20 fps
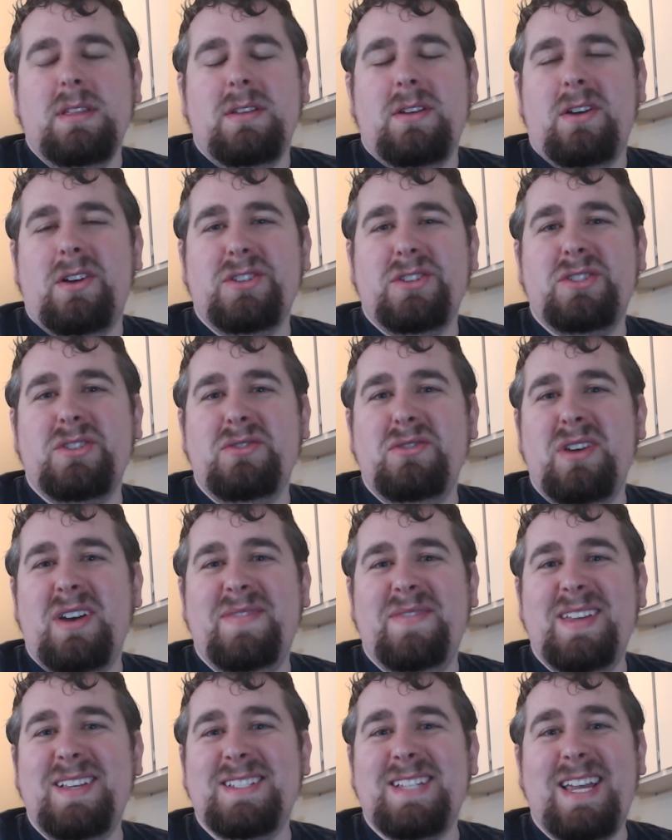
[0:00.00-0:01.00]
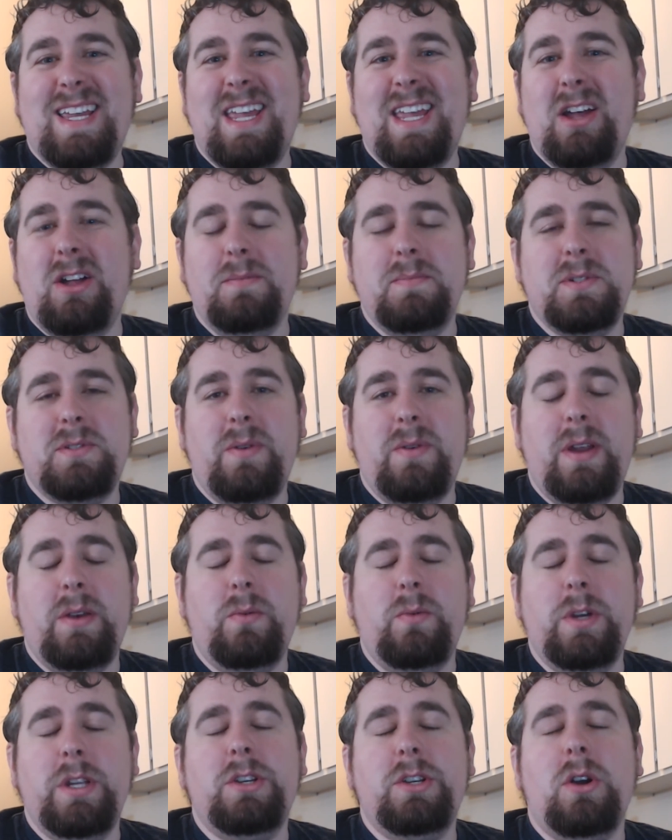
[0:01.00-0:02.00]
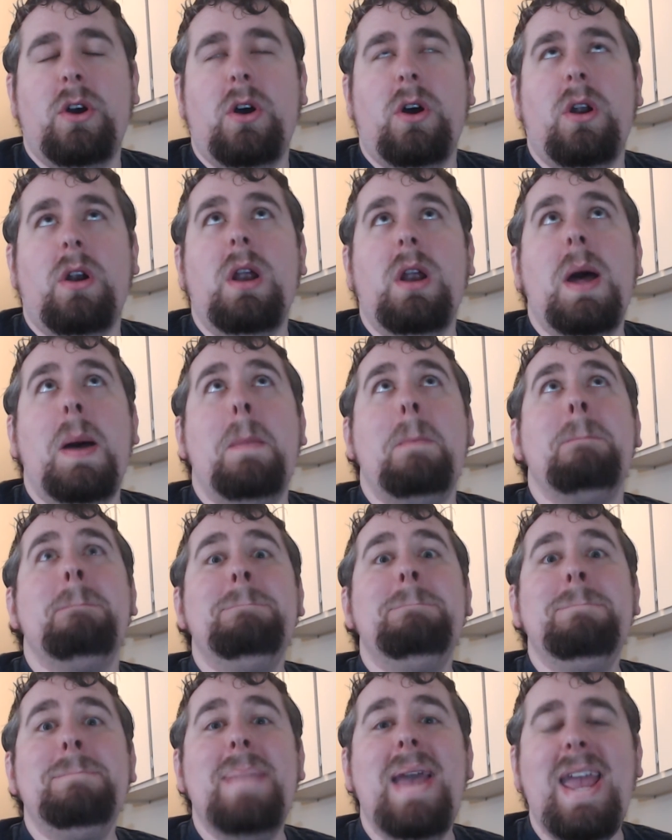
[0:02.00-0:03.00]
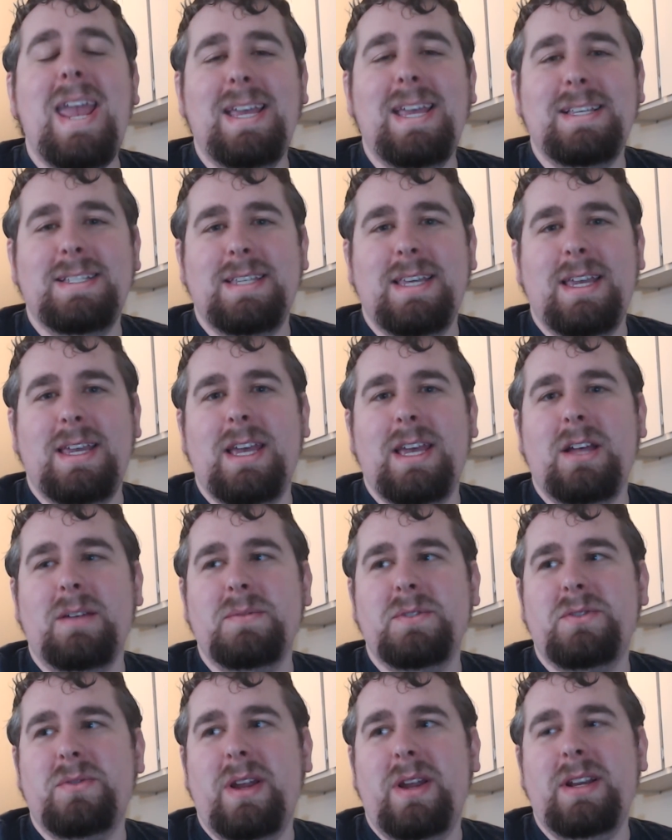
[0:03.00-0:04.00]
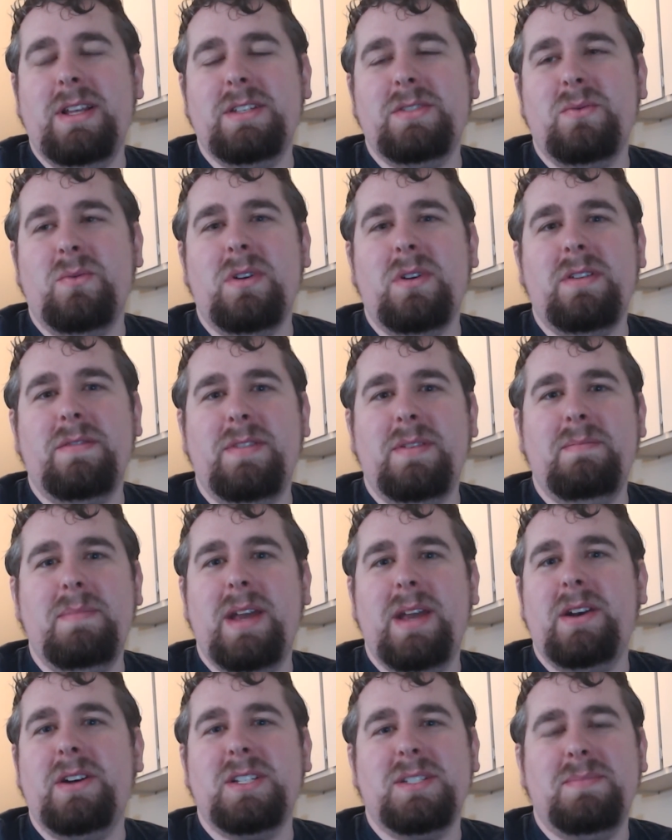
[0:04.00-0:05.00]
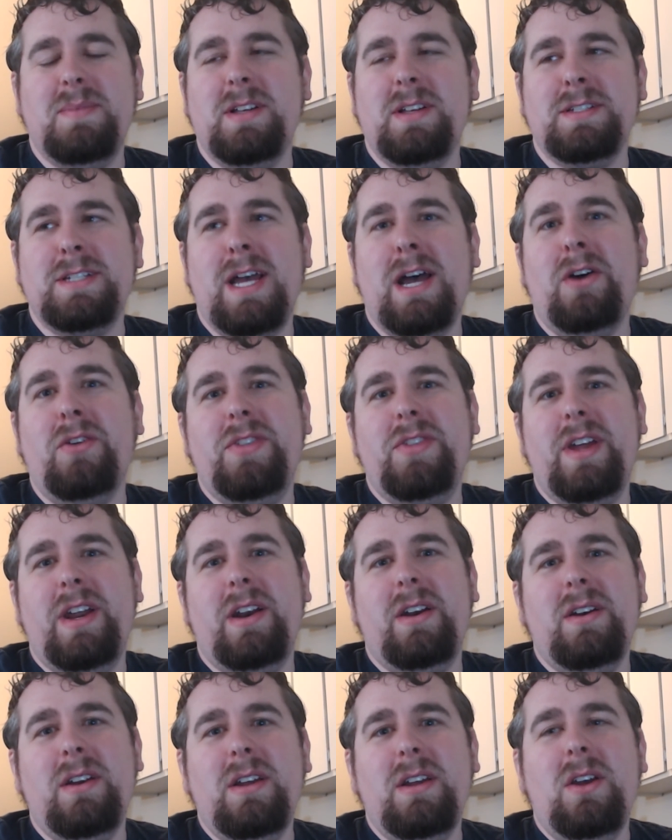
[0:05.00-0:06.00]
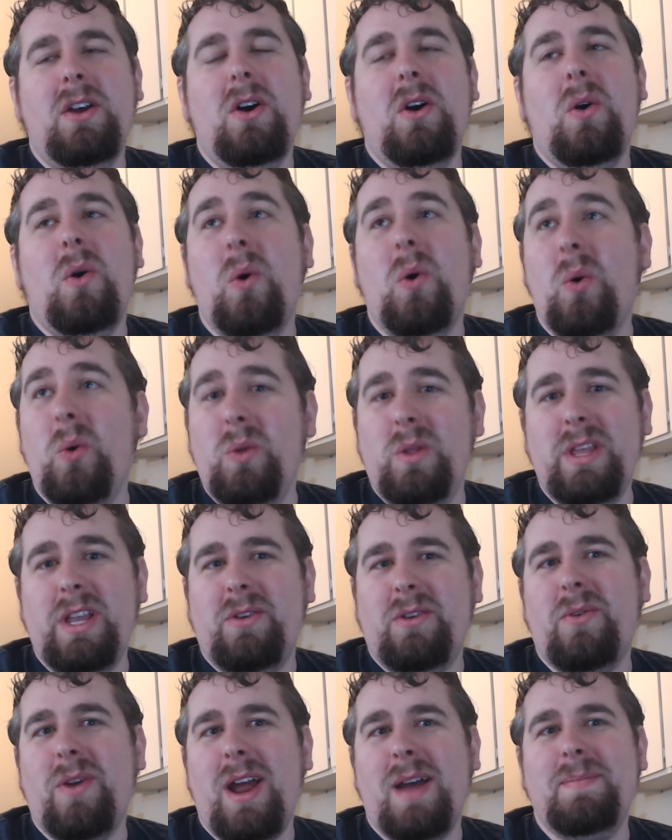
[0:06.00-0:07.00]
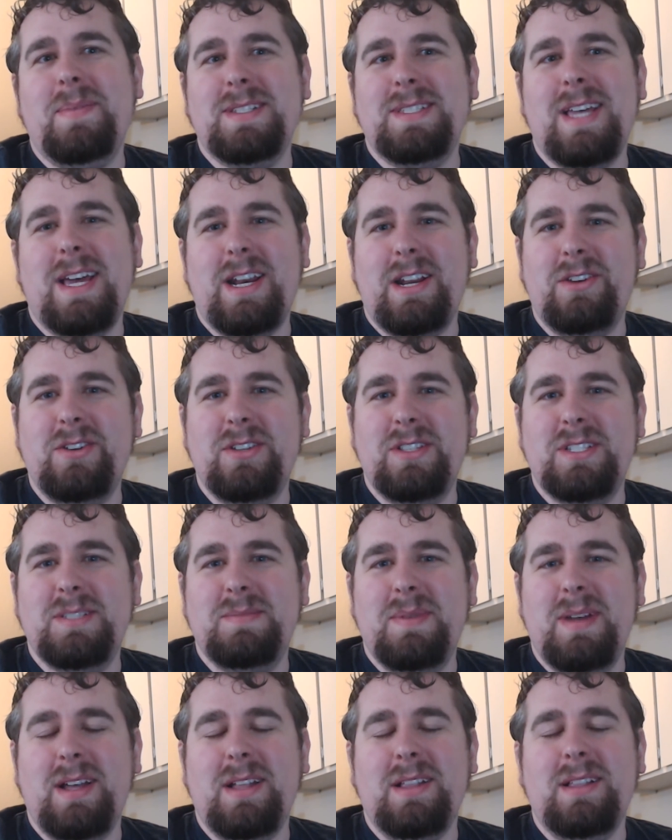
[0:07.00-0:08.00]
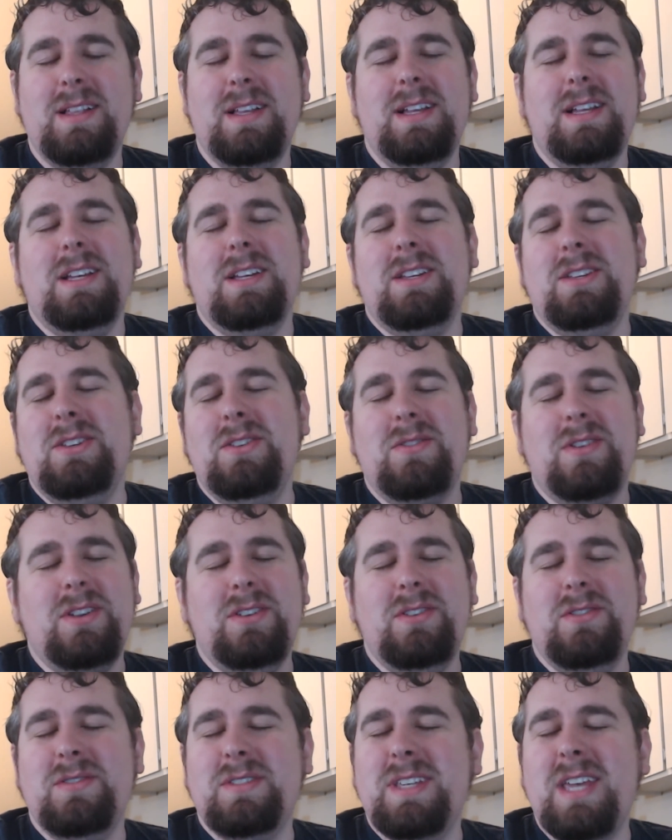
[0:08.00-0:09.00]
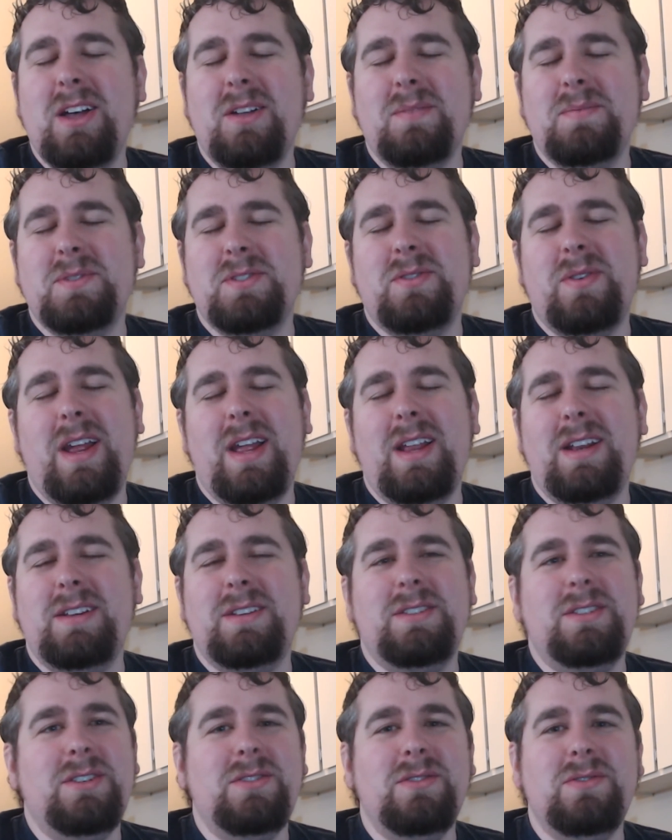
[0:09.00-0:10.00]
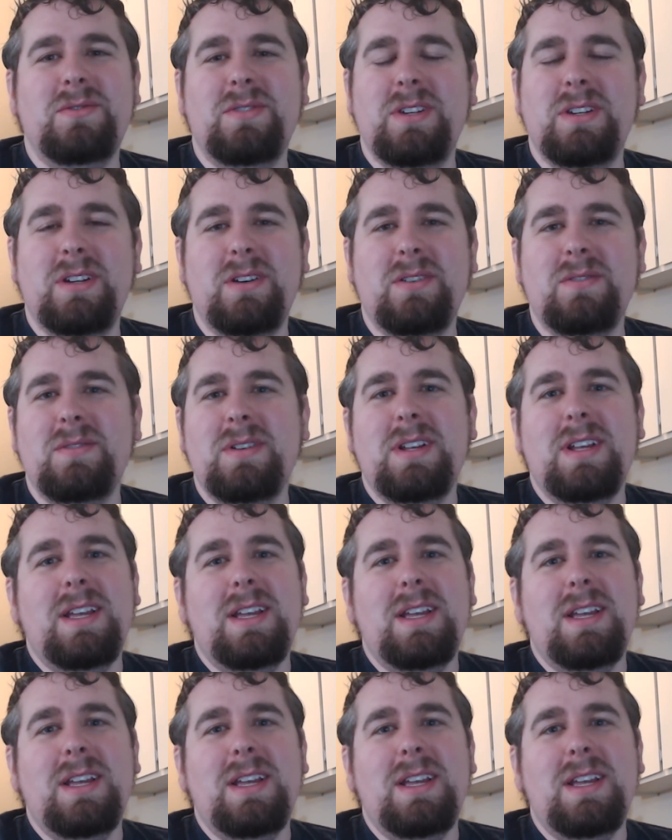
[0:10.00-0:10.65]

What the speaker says: Also, you have things like Kelpstrand, which are amazing. Kelpstrand is one of the better spells out there. Holy crap, is that a good spell. You can use Kelpstrand to, you know,